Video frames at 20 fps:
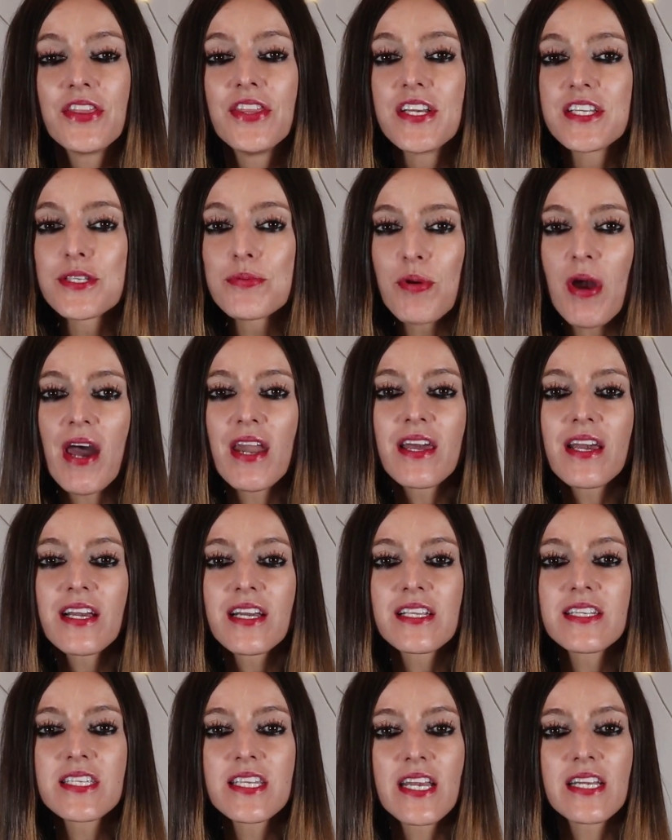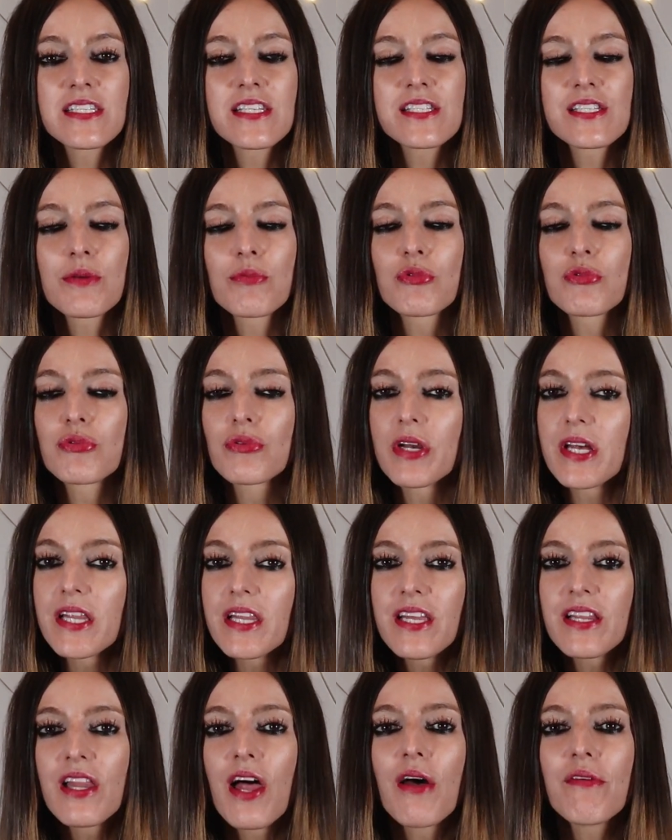This product contains some
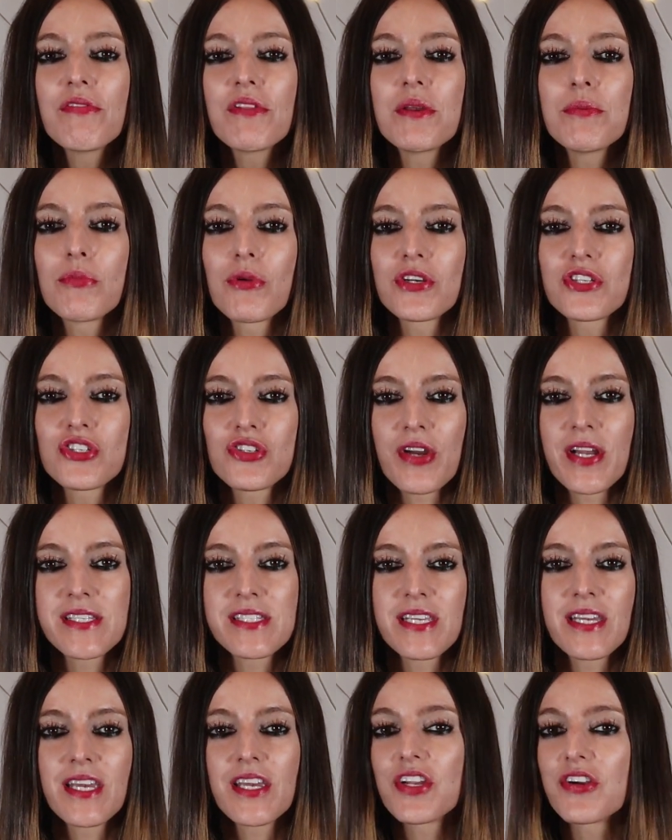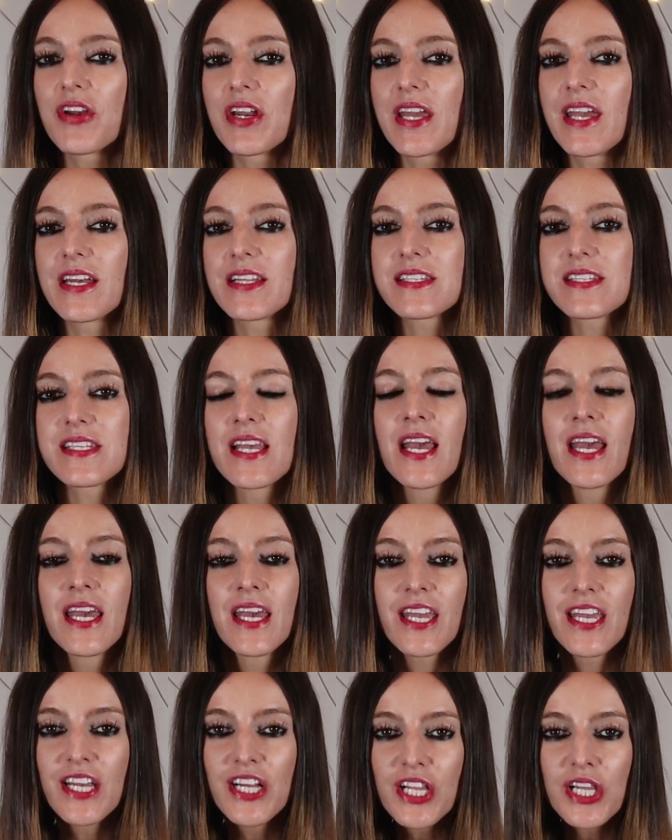really lovely moisturizing ingredients
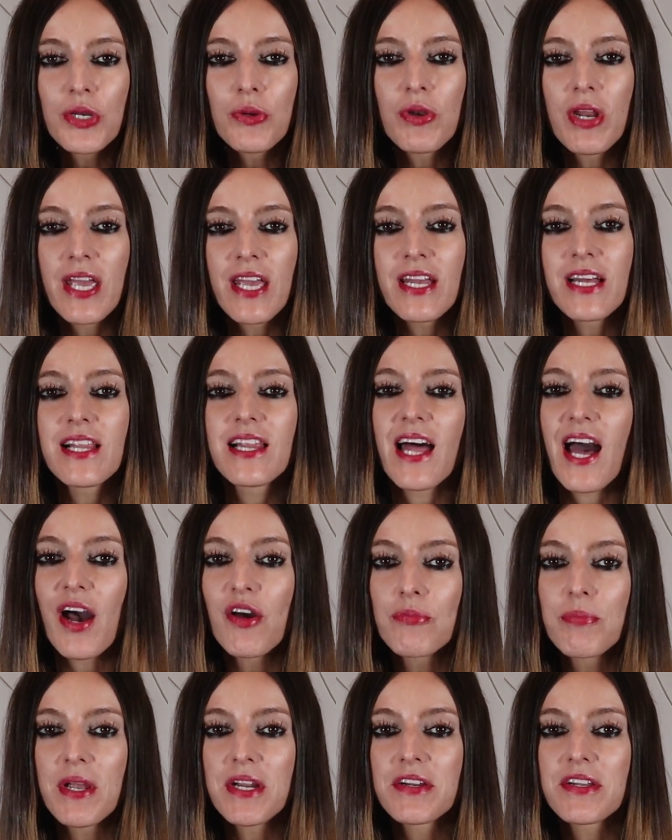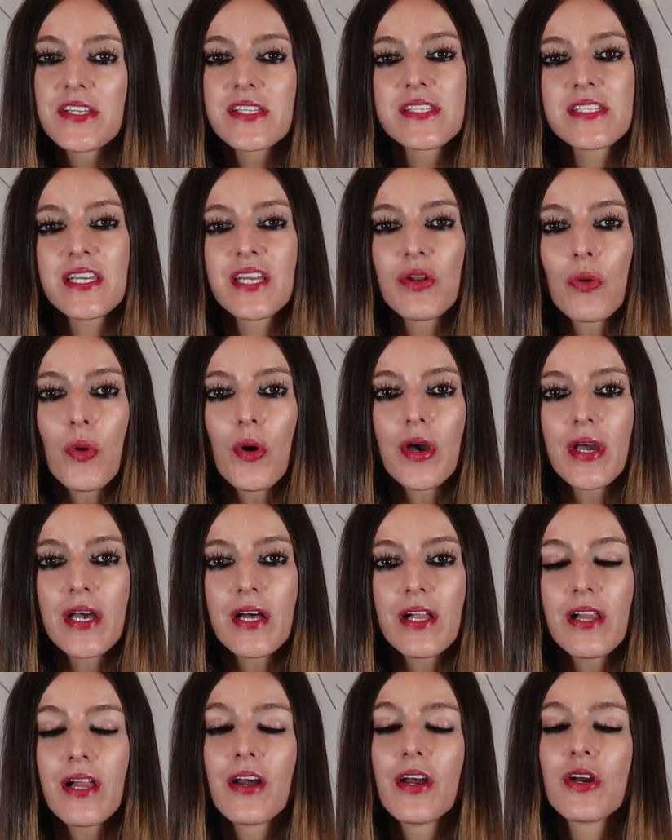including cloudberry seed
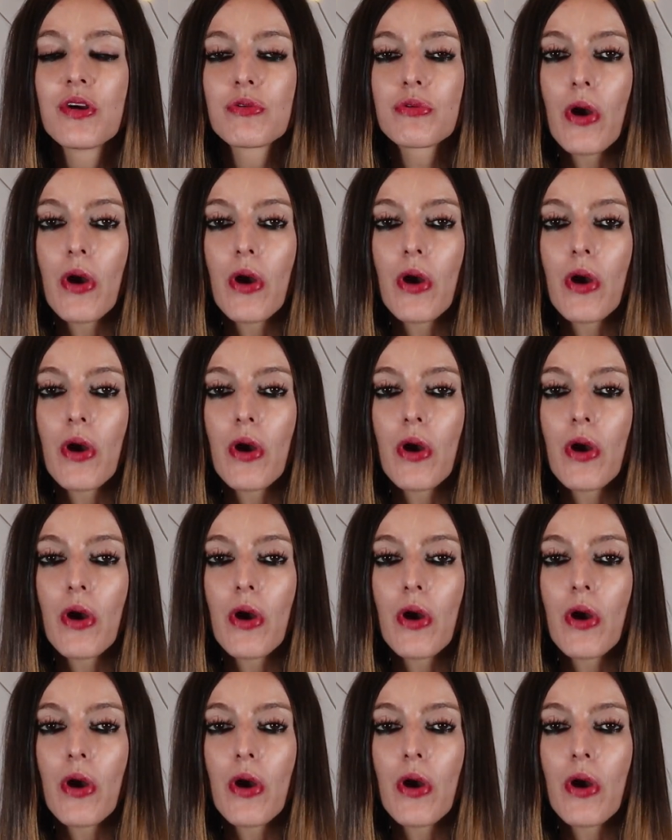oil,